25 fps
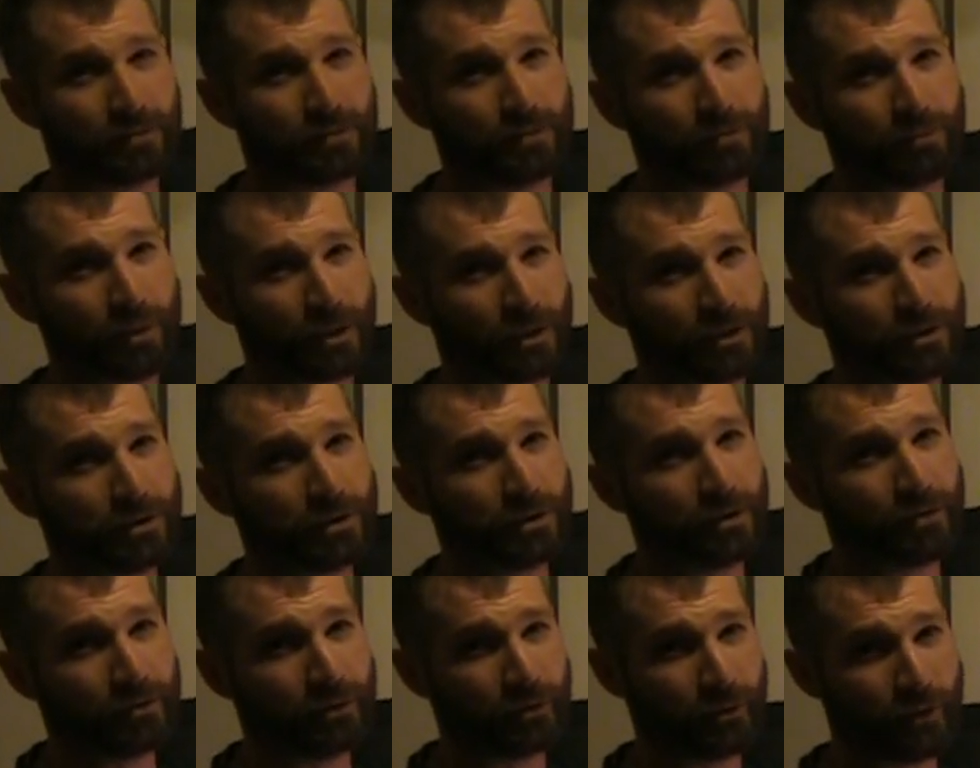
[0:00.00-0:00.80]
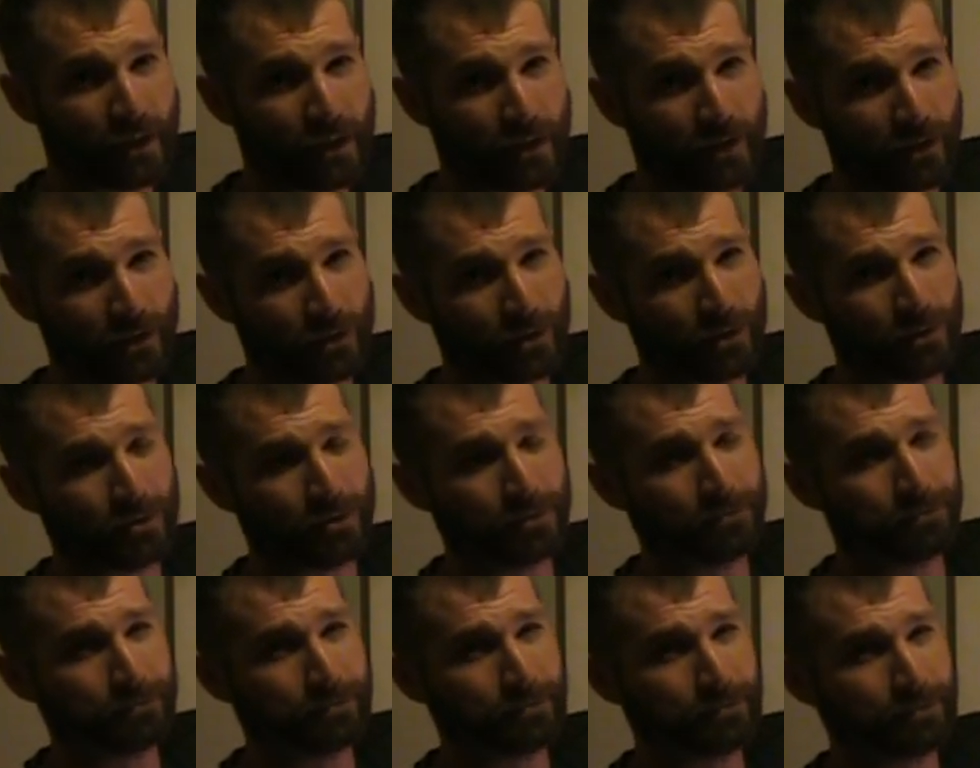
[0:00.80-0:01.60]
picture of a radio.
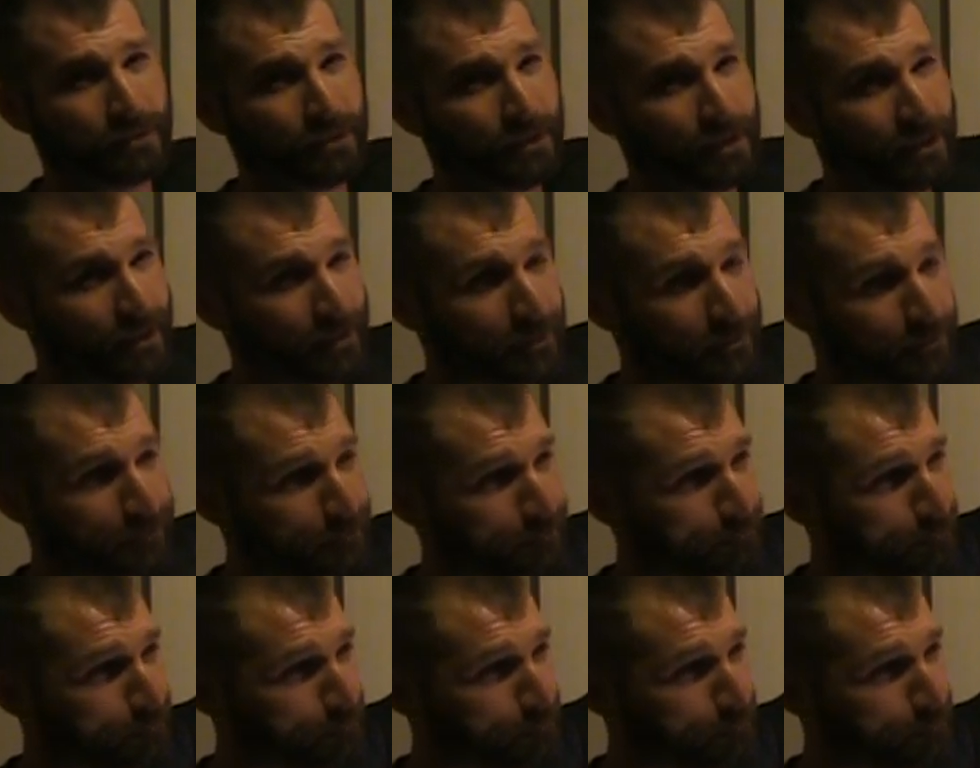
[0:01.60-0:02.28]
Um,